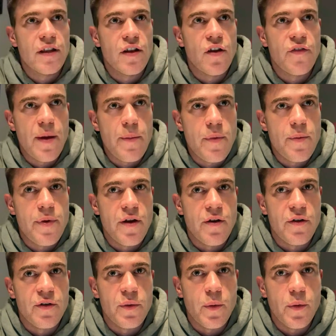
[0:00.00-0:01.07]
November
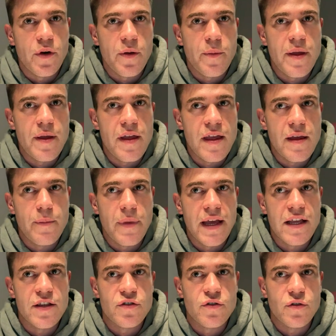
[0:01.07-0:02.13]
period, we want to be
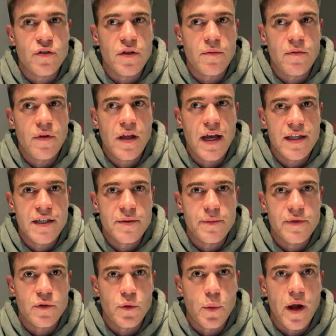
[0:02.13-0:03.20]
making sure that customers
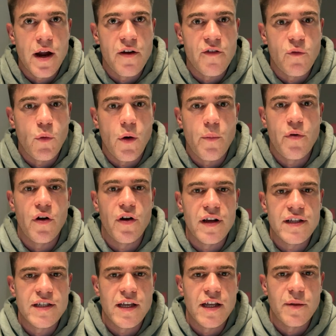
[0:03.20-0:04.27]
are aware of what
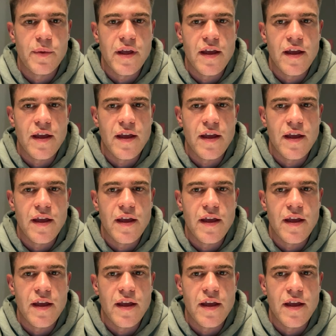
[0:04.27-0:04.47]
products are going to be